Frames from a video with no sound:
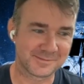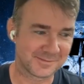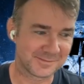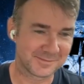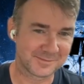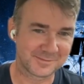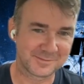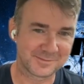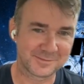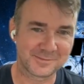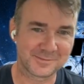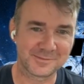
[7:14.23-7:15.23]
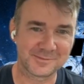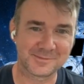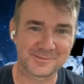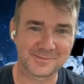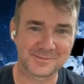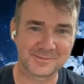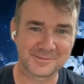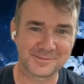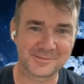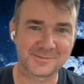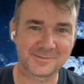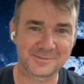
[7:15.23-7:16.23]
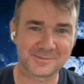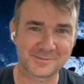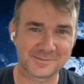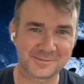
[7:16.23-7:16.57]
This person isn't speaking.